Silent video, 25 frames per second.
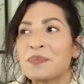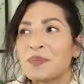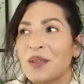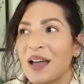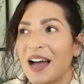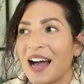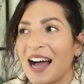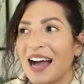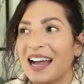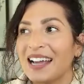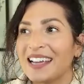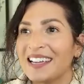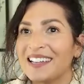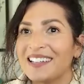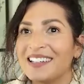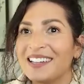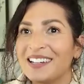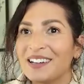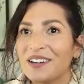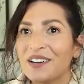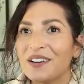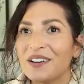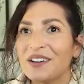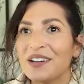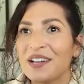I
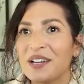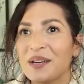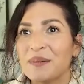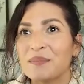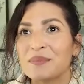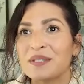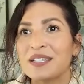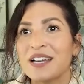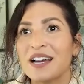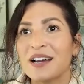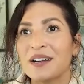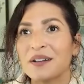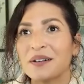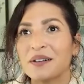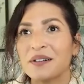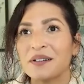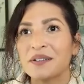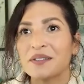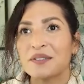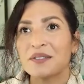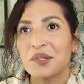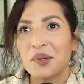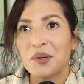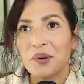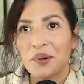hear him
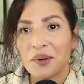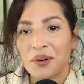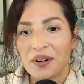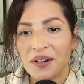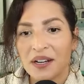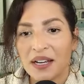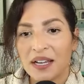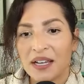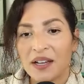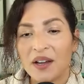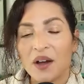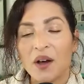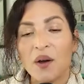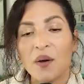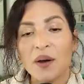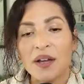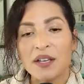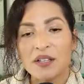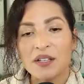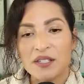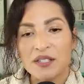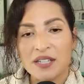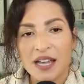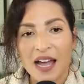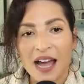tell Tori, "Oh, I
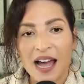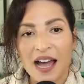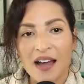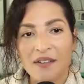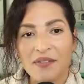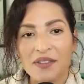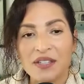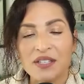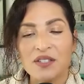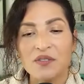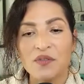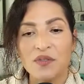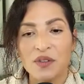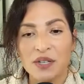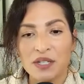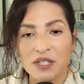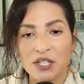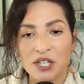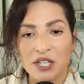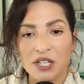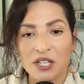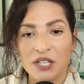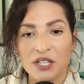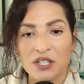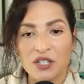used to have this
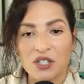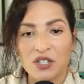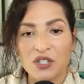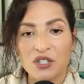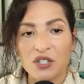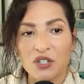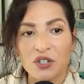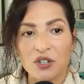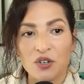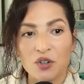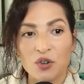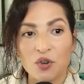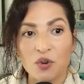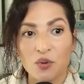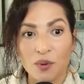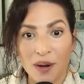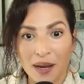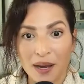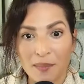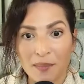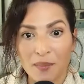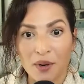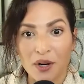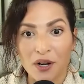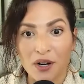vintage
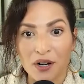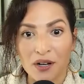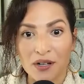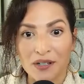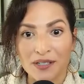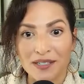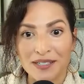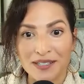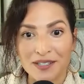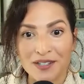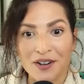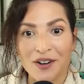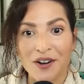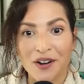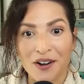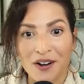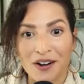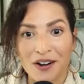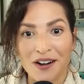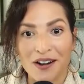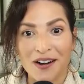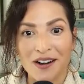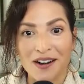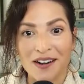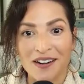Kramer
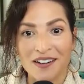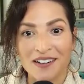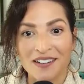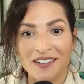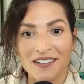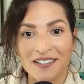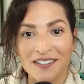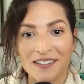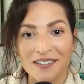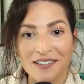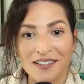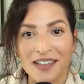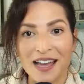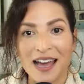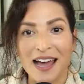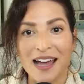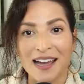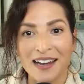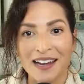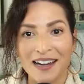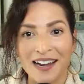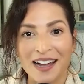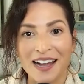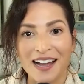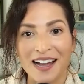guitar
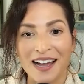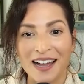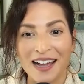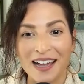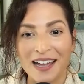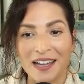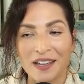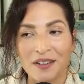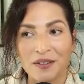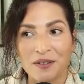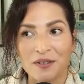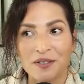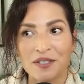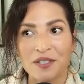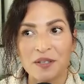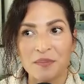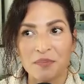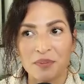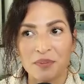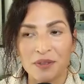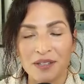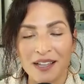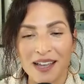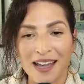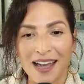that I used to
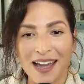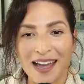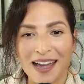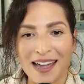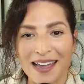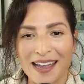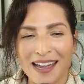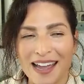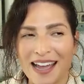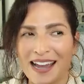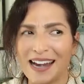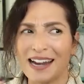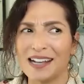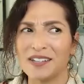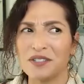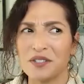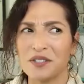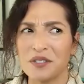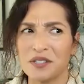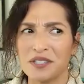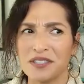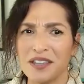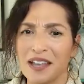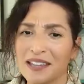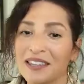play. And I oh
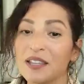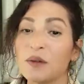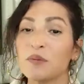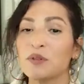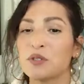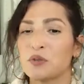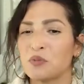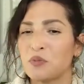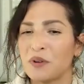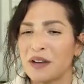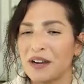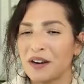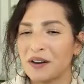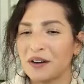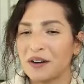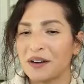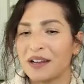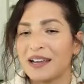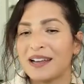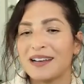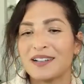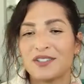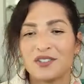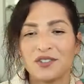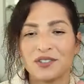just thought gosh. that was weird
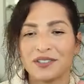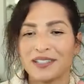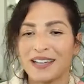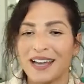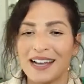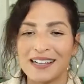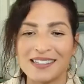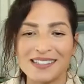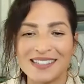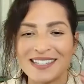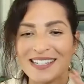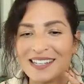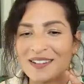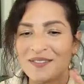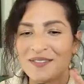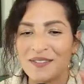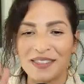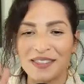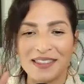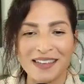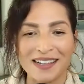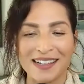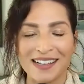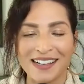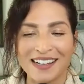initially. I didn't even
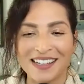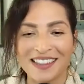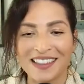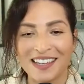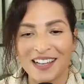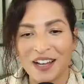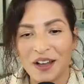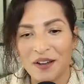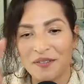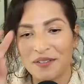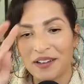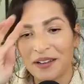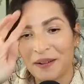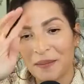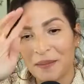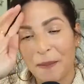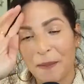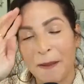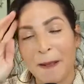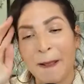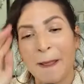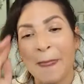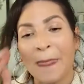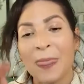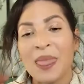think anything of it.
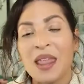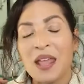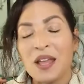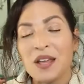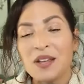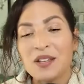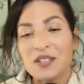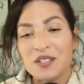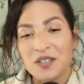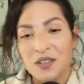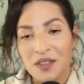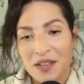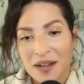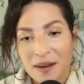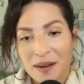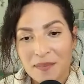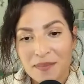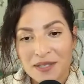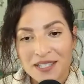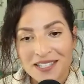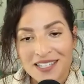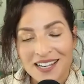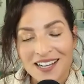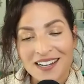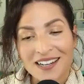So then I'm
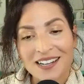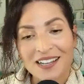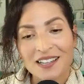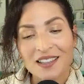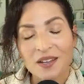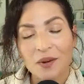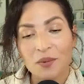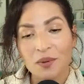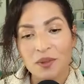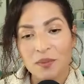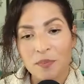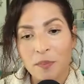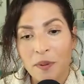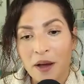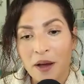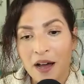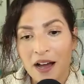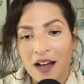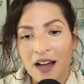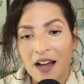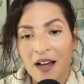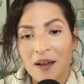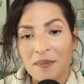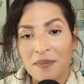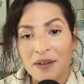standing there with
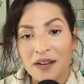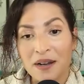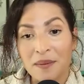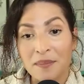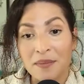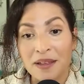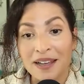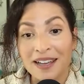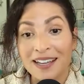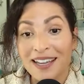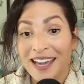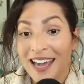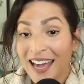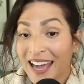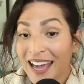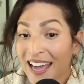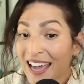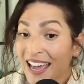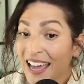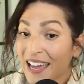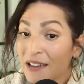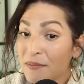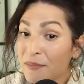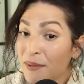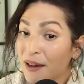Bob and I'm like,
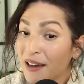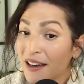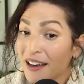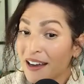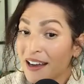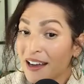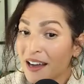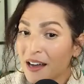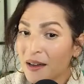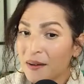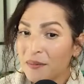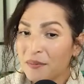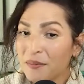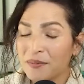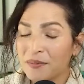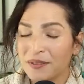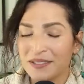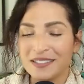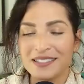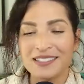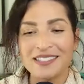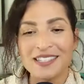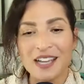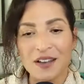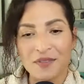hey, Bob,
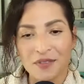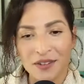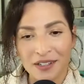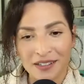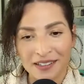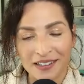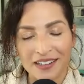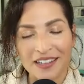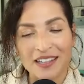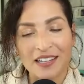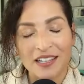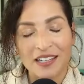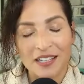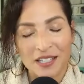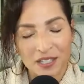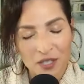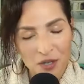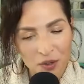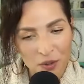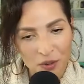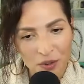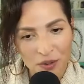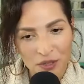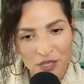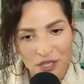definitely, he's
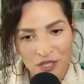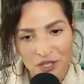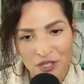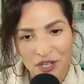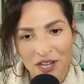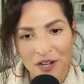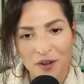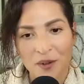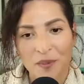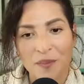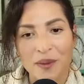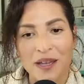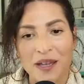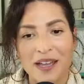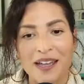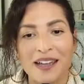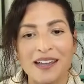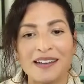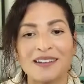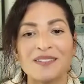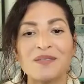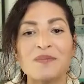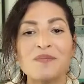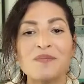an older gentleman.